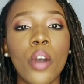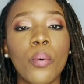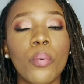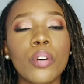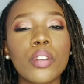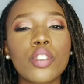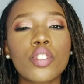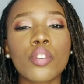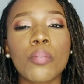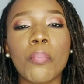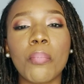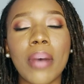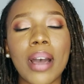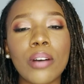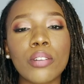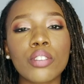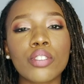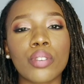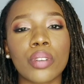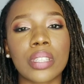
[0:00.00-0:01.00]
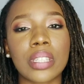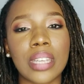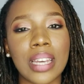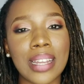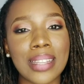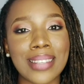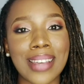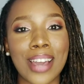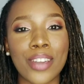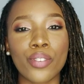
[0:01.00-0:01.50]
Once you mount your
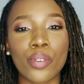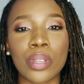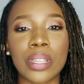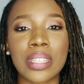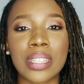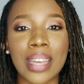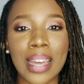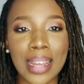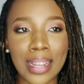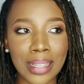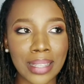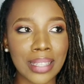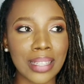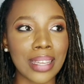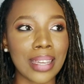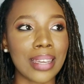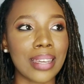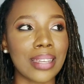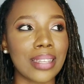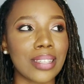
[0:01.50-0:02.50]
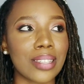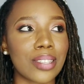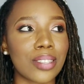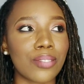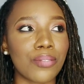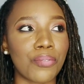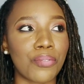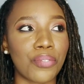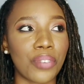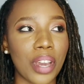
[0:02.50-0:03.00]
tent and your tent is
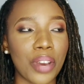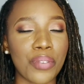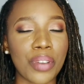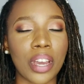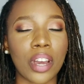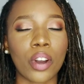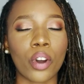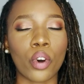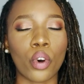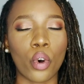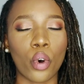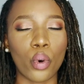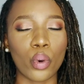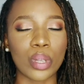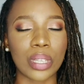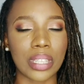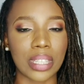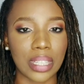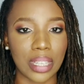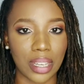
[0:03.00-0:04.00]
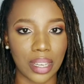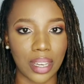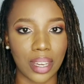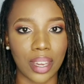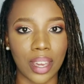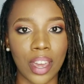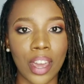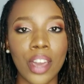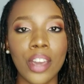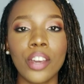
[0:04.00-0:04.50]
very
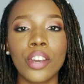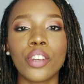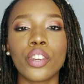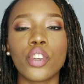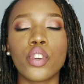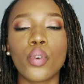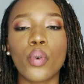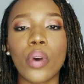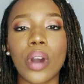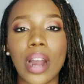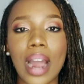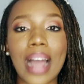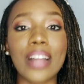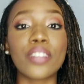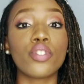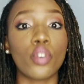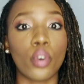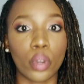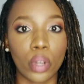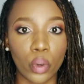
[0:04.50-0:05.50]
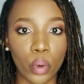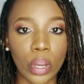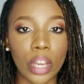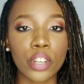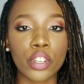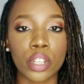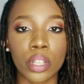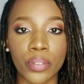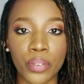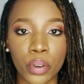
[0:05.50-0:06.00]
cozy, and your
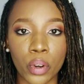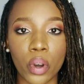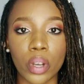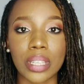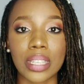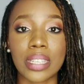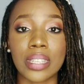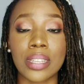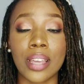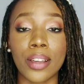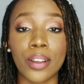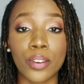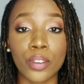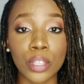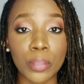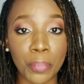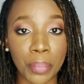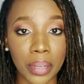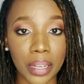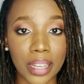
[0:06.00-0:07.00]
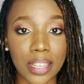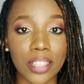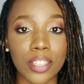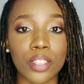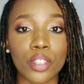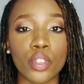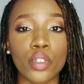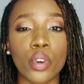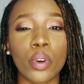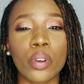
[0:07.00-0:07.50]
location of course is in a good
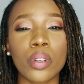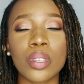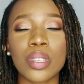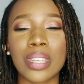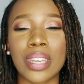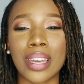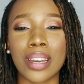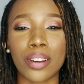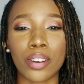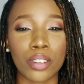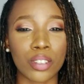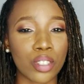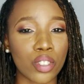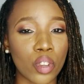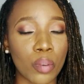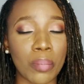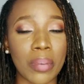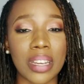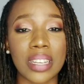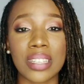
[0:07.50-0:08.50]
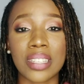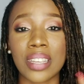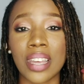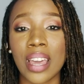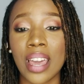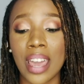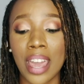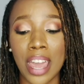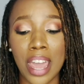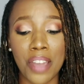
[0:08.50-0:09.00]
place, you're going to get customers
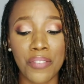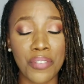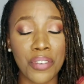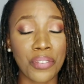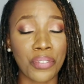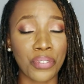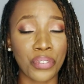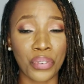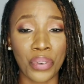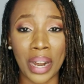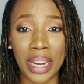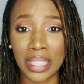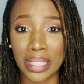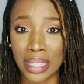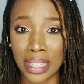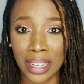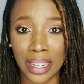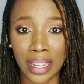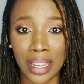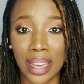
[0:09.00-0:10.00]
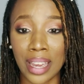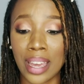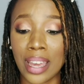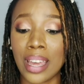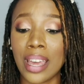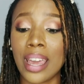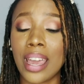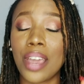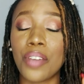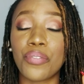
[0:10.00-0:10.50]
every Friday,
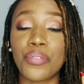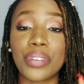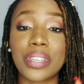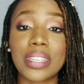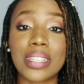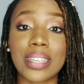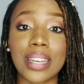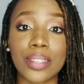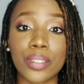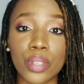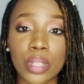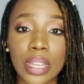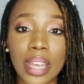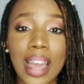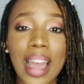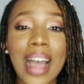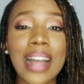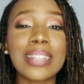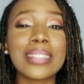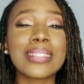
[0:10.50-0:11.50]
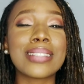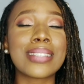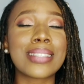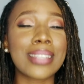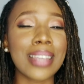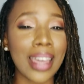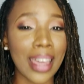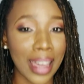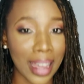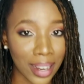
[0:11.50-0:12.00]
every Saturday, and
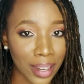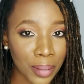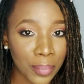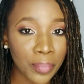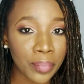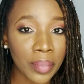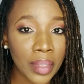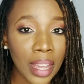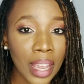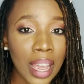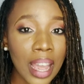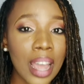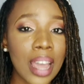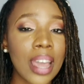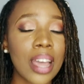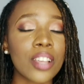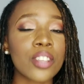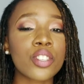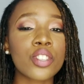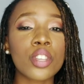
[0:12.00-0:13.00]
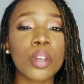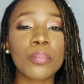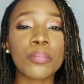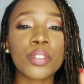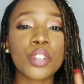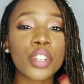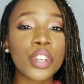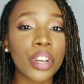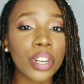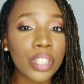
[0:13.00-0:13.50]
then
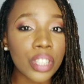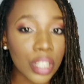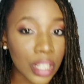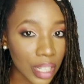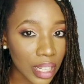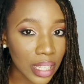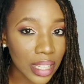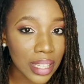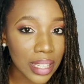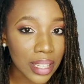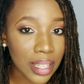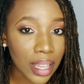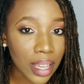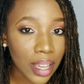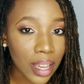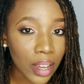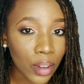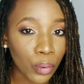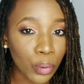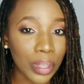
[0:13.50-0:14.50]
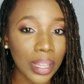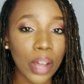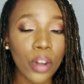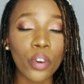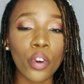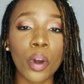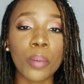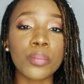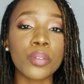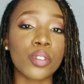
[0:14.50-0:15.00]
some churches will now
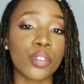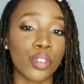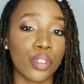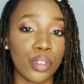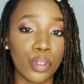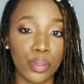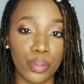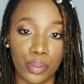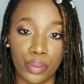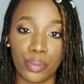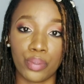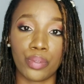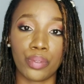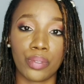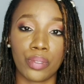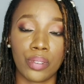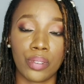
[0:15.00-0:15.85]
come to you,